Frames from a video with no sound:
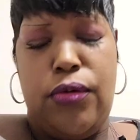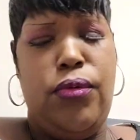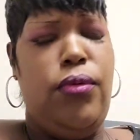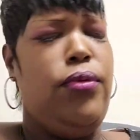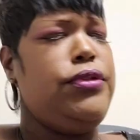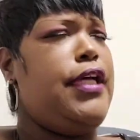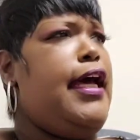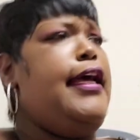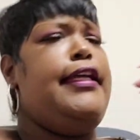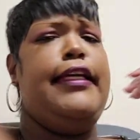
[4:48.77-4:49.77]
Oh,
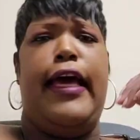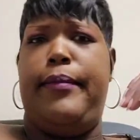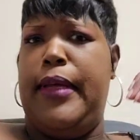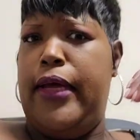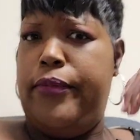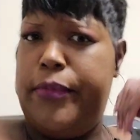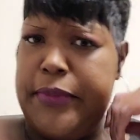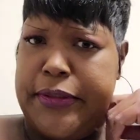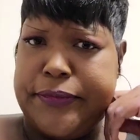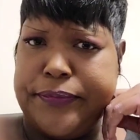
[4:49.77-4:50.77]
child, he got mad with me.